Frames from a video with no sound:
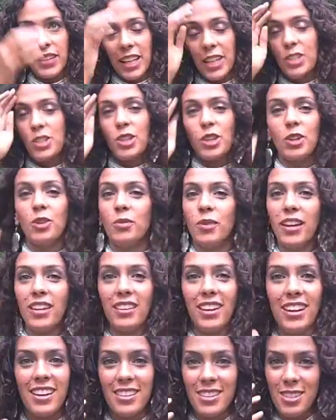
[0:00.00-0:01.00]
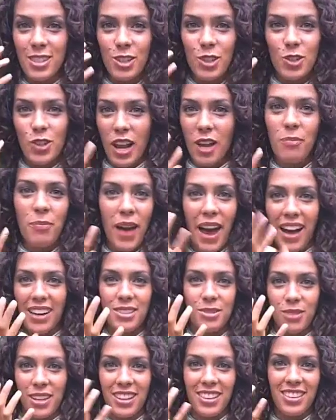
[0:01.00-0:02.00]
Each human is
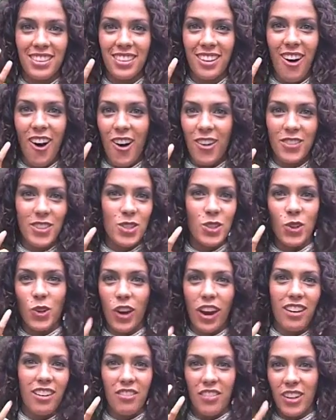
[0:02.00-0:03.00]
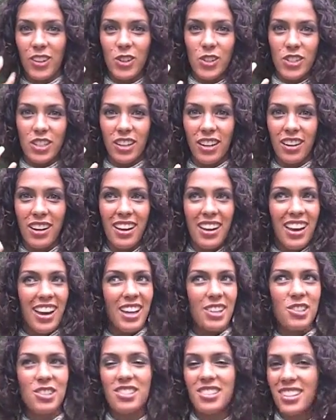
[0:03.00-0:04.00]
jam-packed with all of this creative energy,
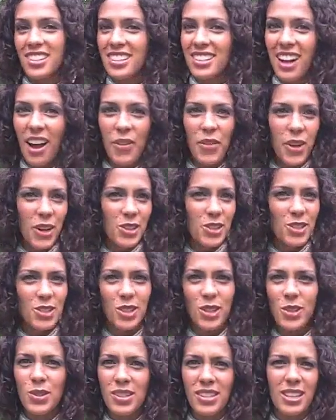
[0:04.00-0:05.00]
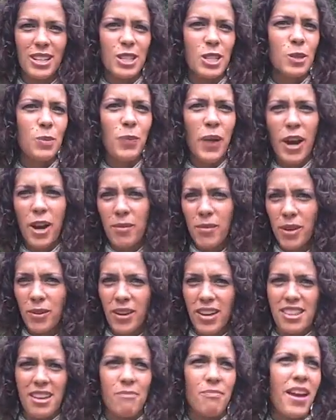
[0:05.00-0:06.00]
and just send it out there. Just use it, experiment
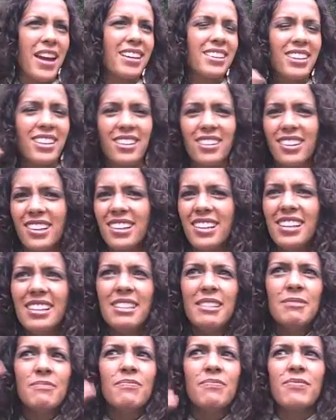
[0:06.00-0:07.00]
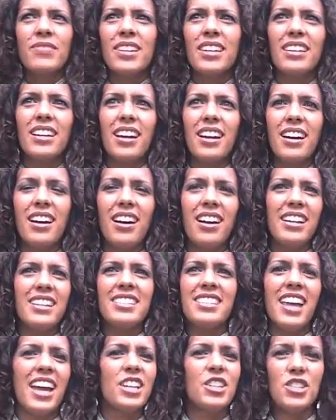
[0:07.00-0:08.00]
with it, make little
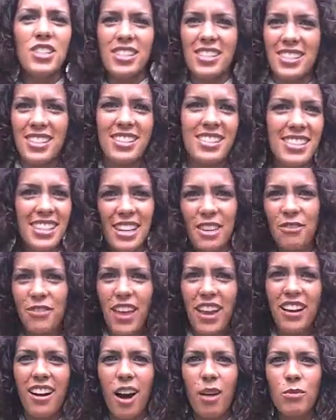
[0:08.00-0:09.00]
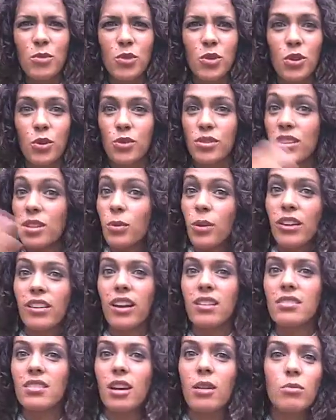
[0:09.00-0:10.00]
intentions and see if they come true. See what
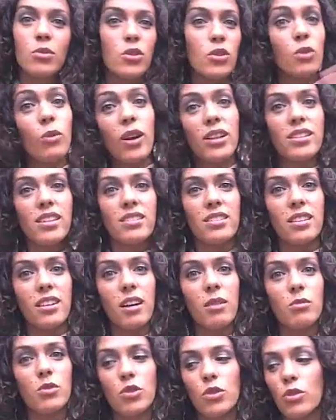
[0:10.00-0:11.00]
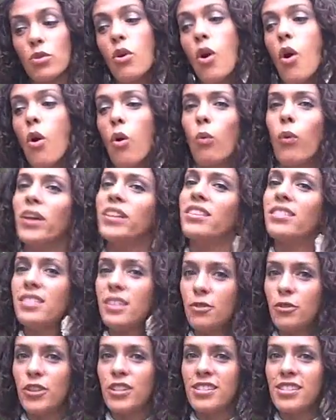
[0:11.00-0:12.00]
does come true, what doesn't come true, what the
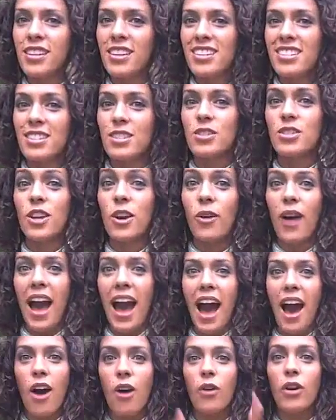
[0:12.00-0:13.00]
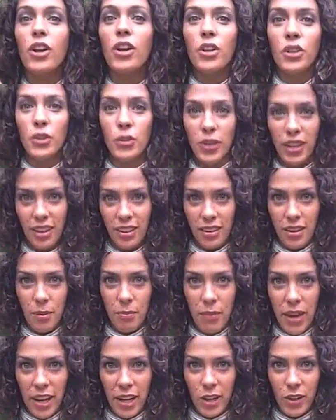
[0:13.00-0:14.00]
difference is, and so how you can
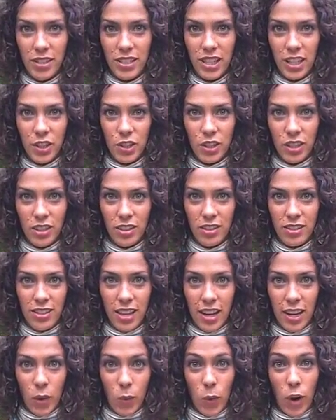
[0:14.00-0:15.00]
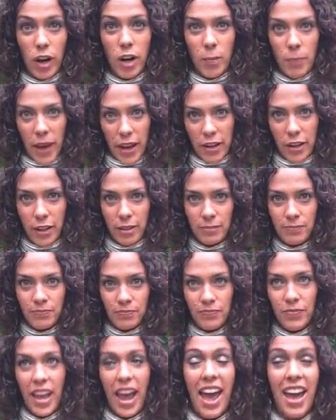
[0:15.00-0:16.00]
make your intention setting work better.
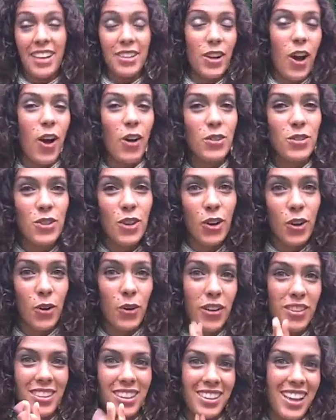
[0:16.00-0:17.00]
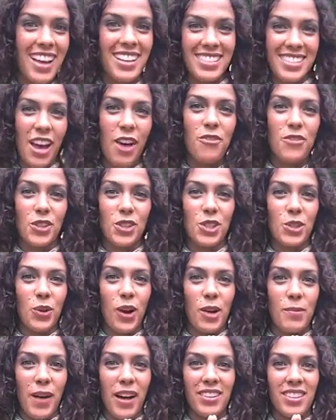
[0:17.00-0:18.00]
And also, the less selfish you
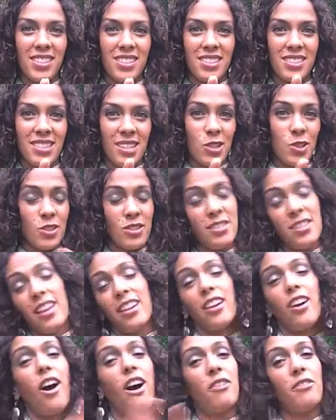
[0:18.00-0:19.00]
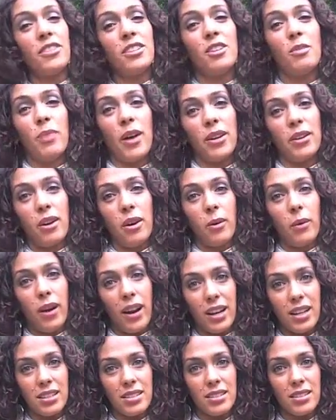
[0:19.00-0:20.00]
are about this intention setting, often the better it
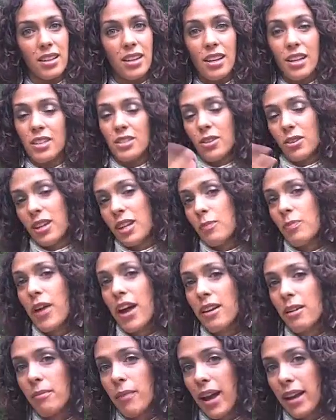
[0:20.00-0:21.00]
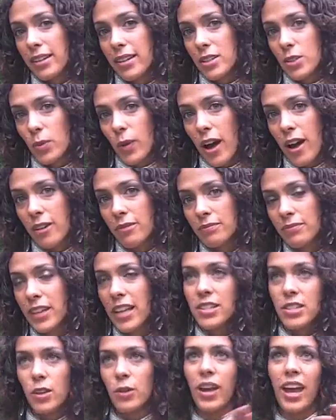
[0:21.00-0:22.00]
works. So keep that in mind as well.
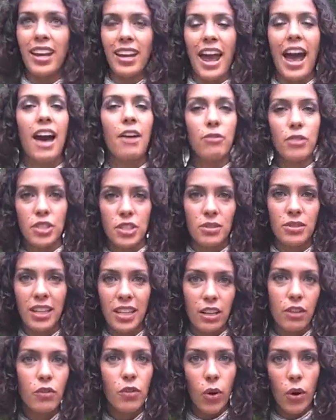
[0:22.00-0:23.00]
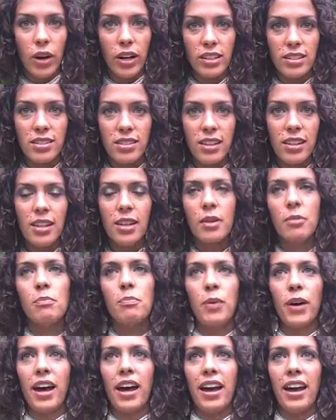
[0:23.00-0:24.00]
It's okay to have what you need, of course,
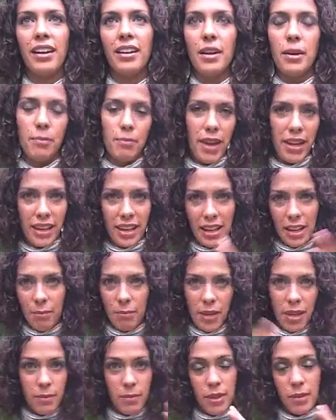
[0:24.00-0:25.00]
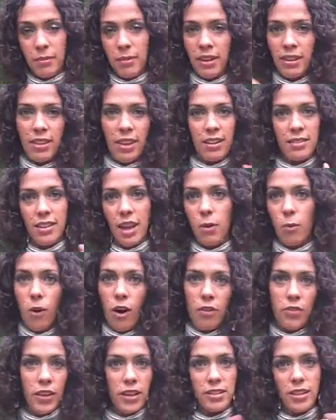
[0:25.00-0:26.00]
but making it me, me, me, things I
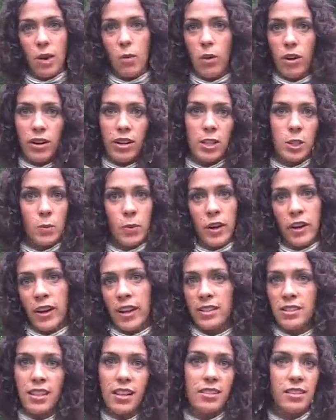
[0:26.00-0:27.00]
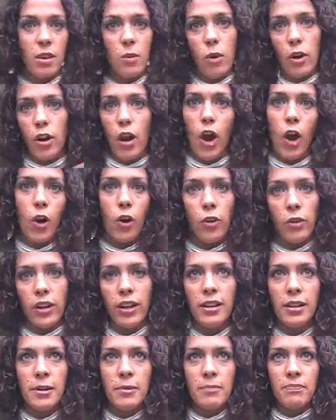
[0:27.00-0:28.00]
want to experience, things I want to
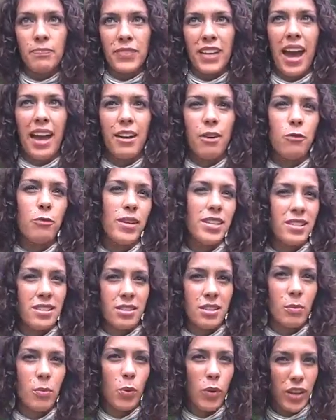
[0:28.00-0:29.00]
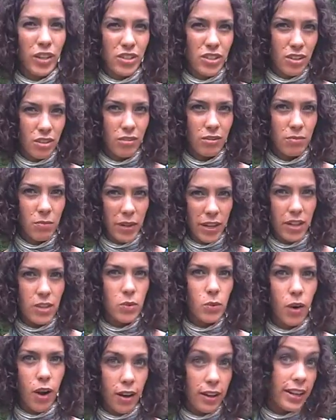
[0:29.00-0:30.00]
own, kind of misses the point too,
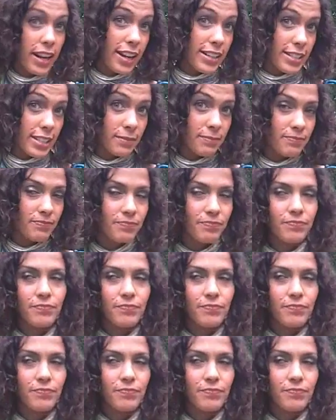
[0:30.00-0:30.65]
because we're all connected.